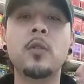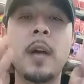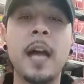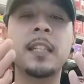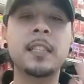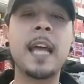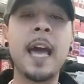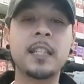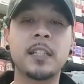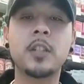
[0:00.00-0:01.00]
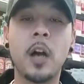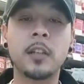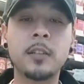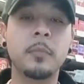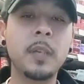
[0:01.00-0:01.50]
got the status to talk
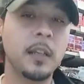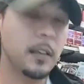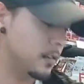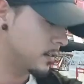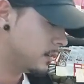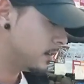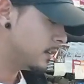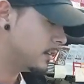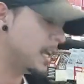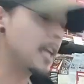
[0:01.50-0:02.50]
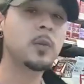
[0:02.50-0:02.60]
to me. That's